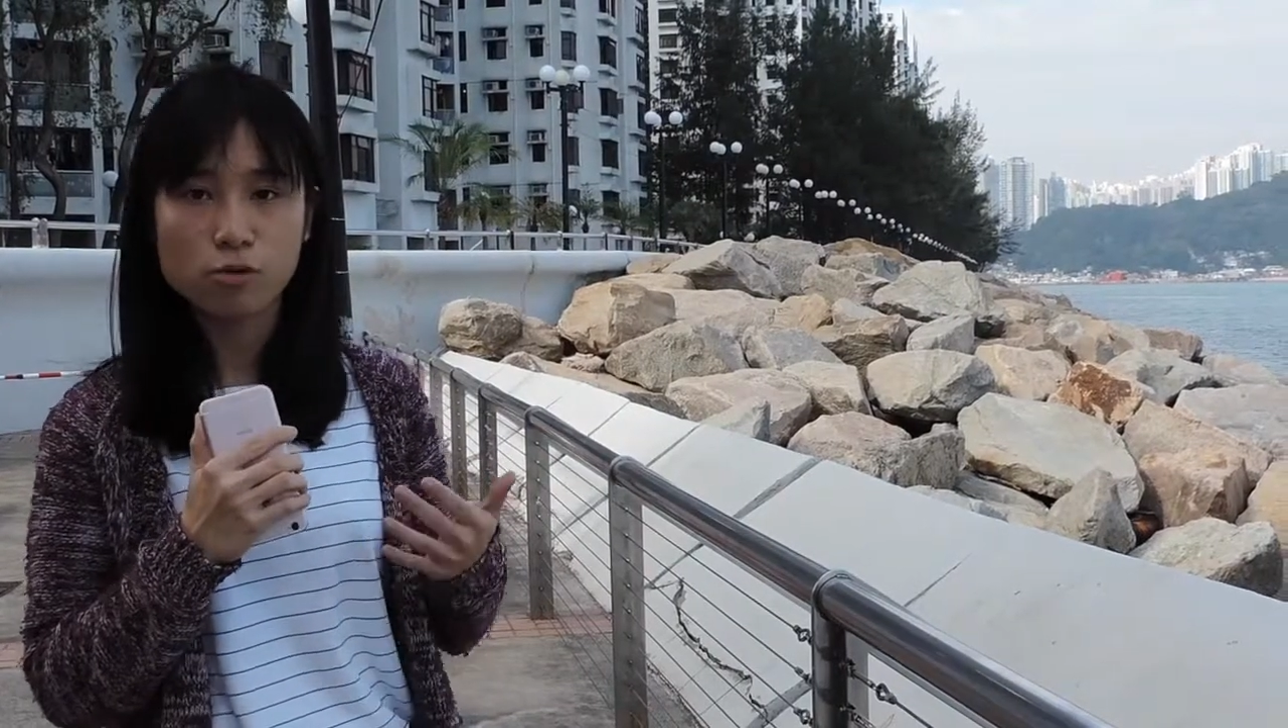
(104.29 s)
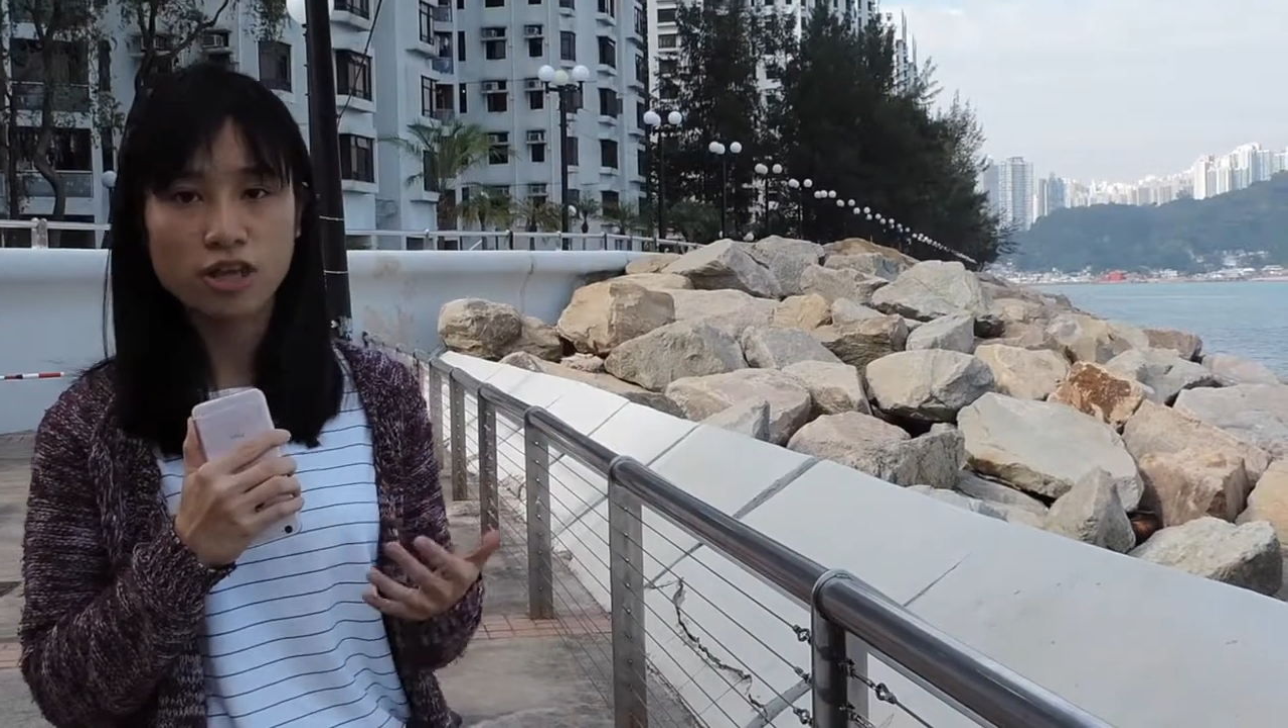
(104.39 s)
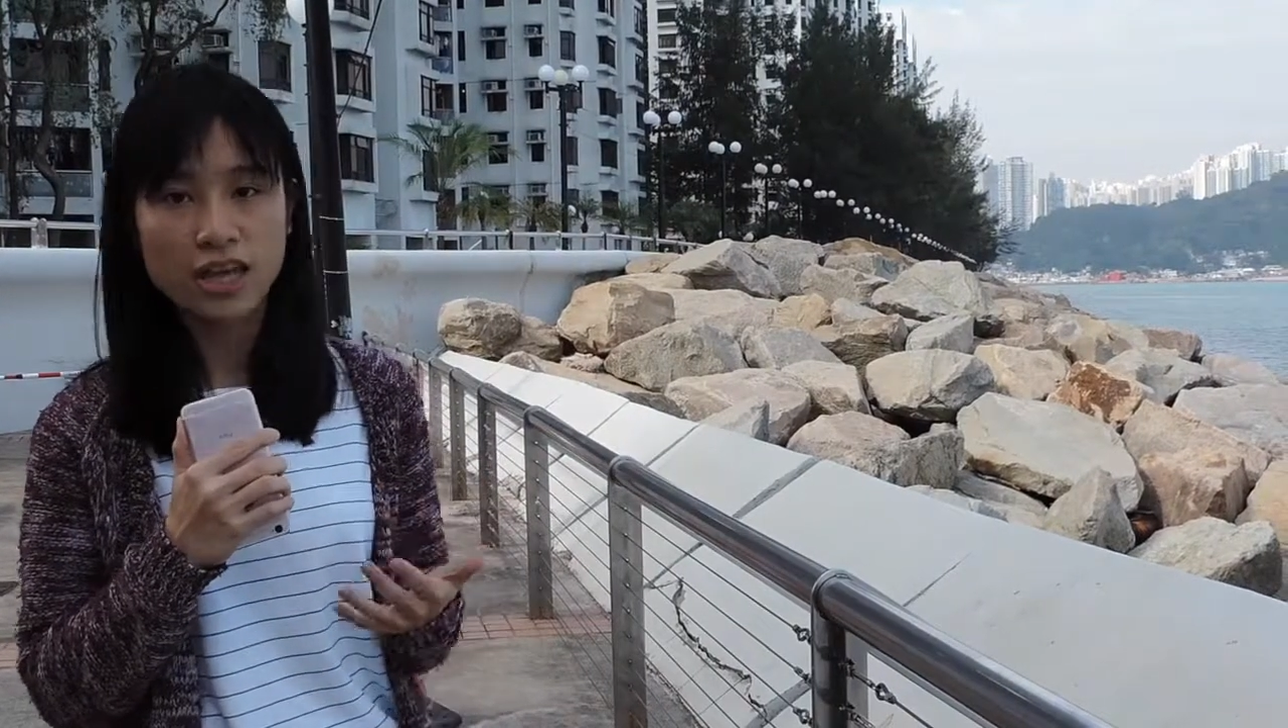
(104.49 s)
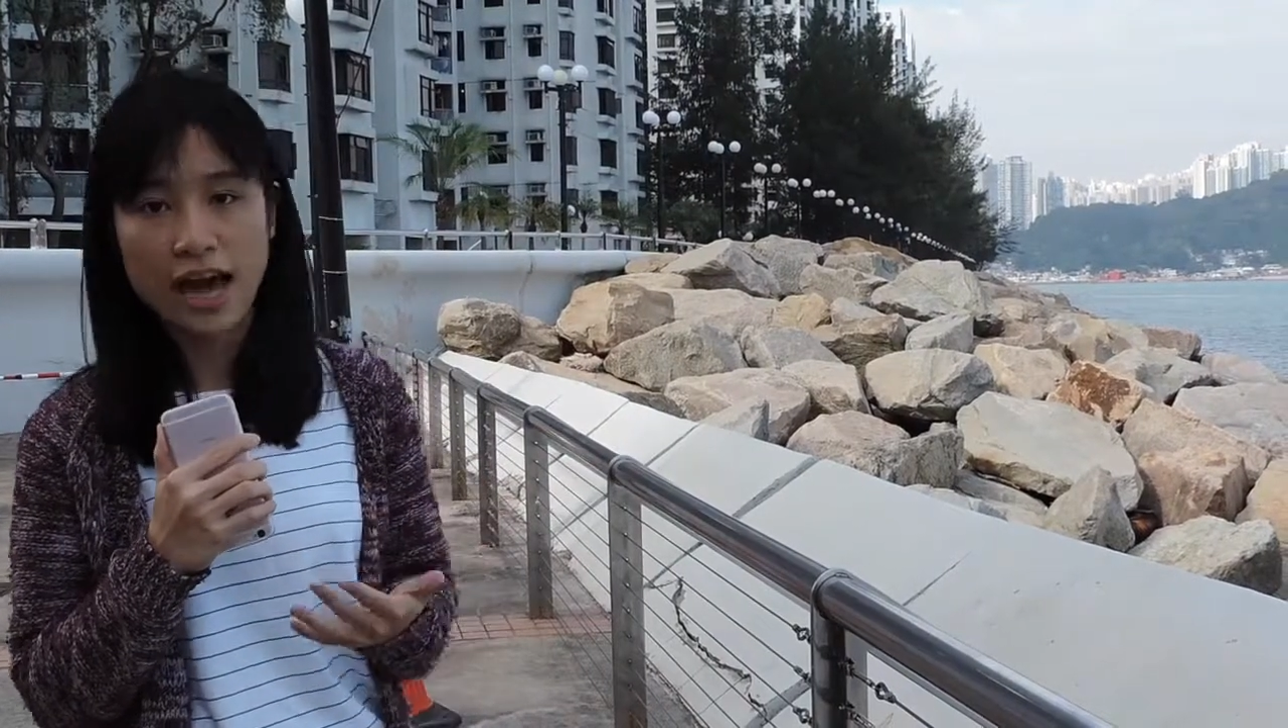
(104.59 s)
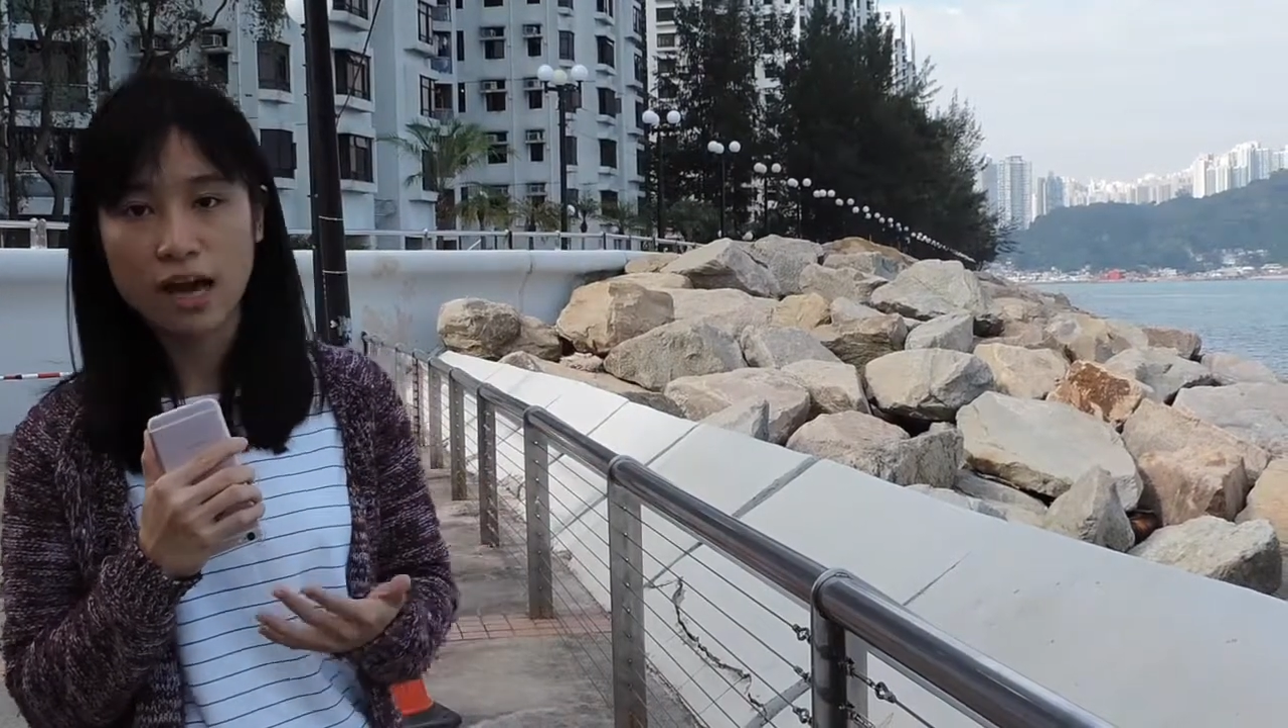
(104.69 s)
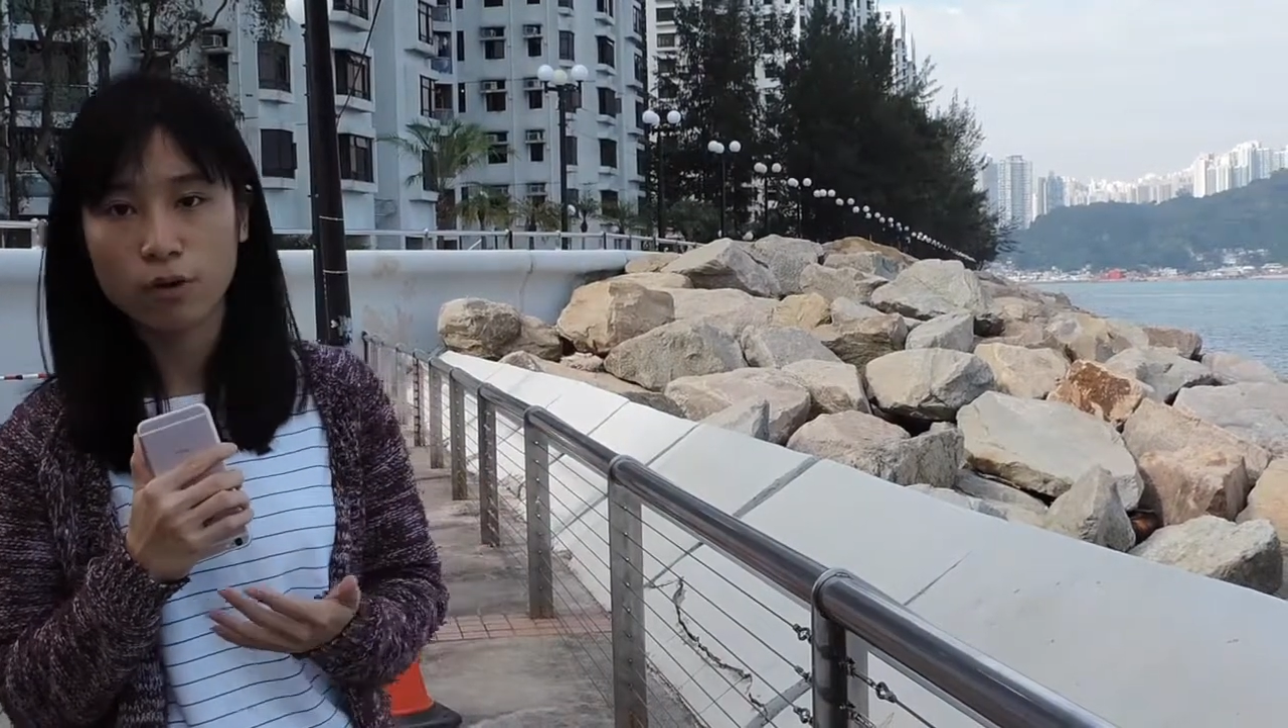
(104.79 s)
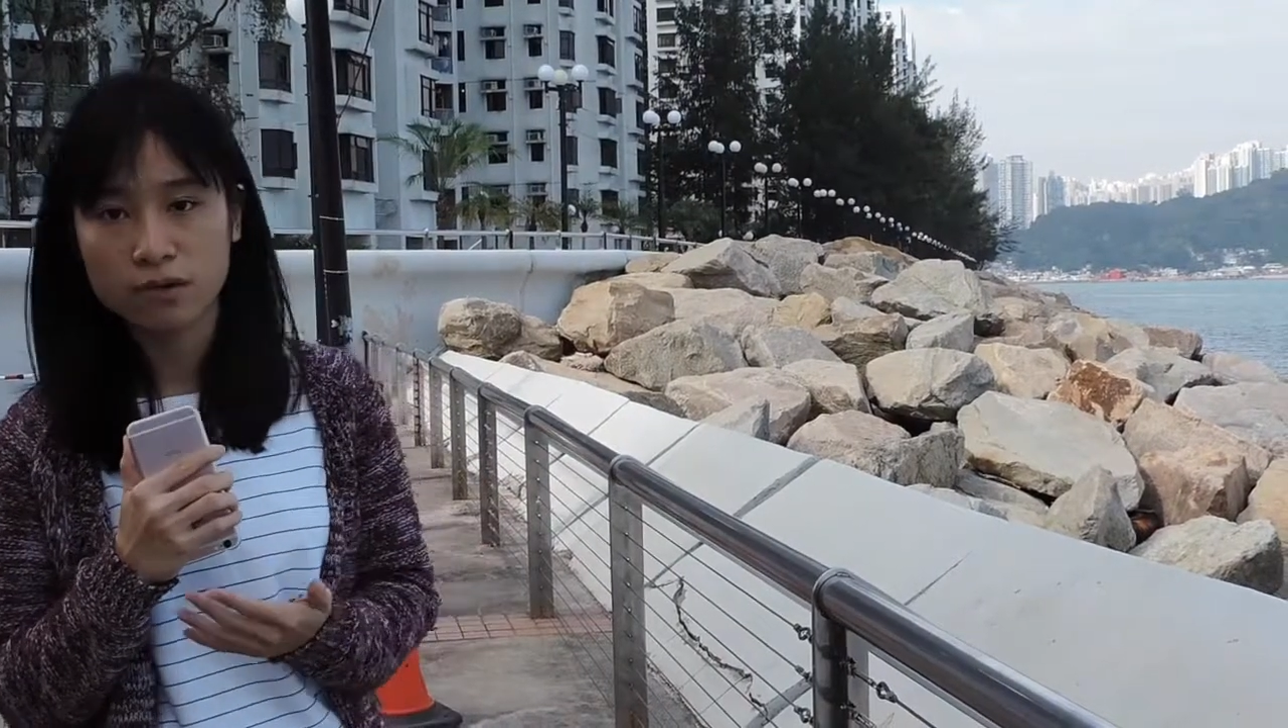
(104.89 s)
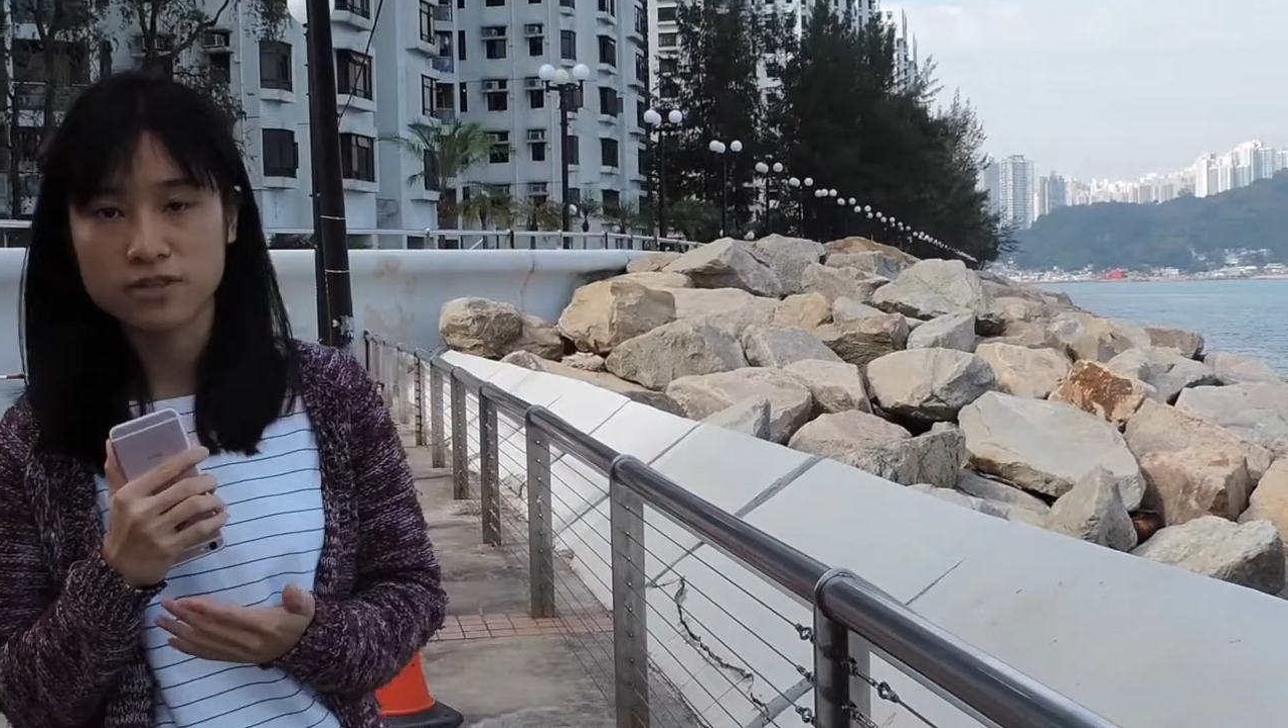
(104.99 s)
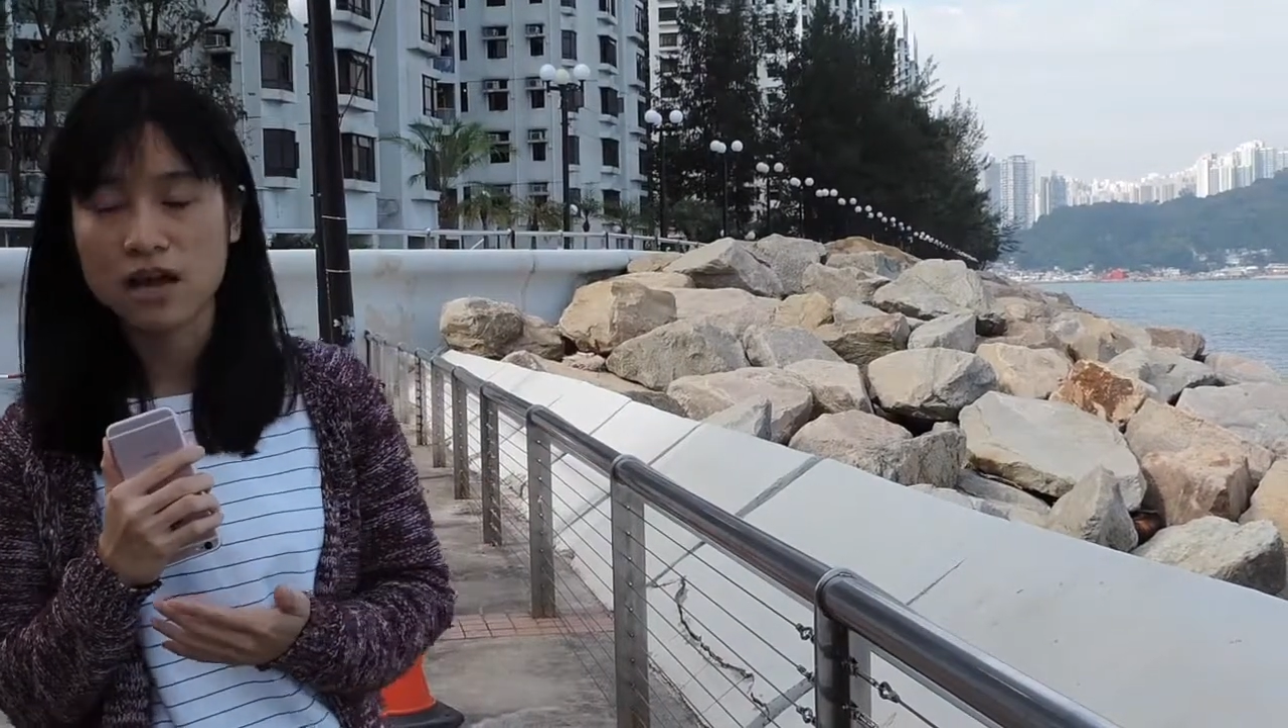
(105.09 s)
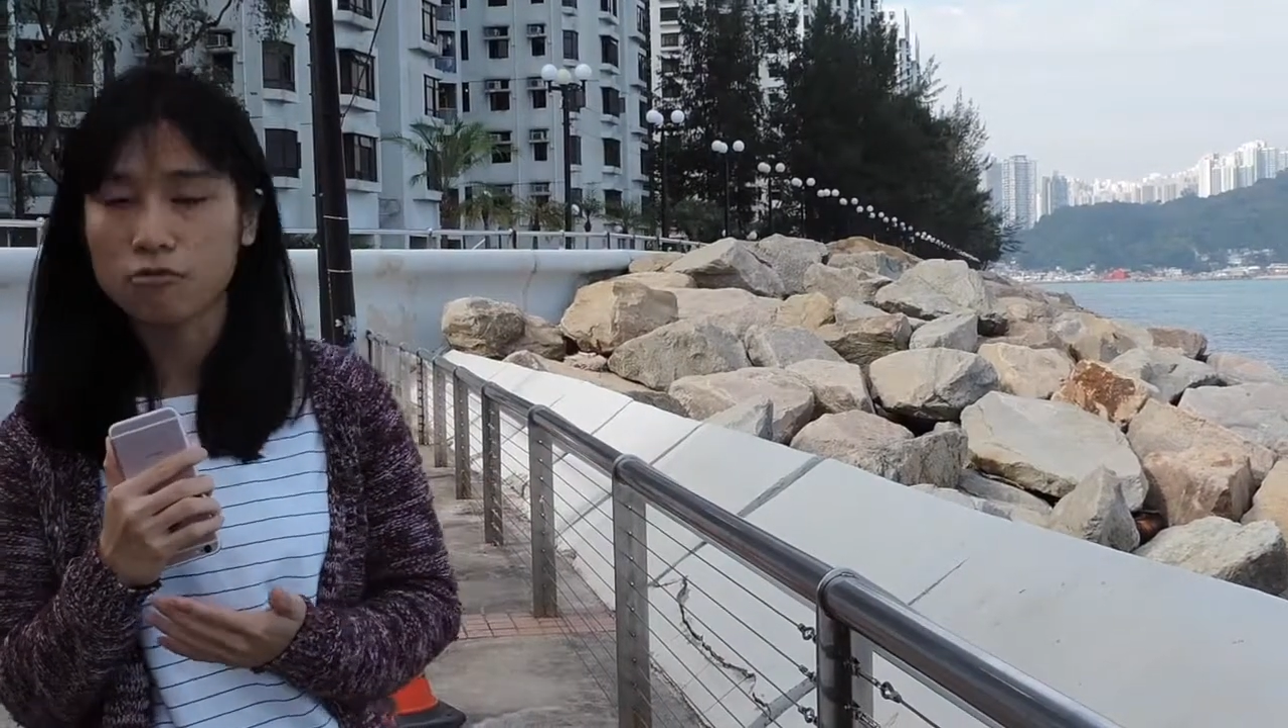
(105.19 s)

blocking highways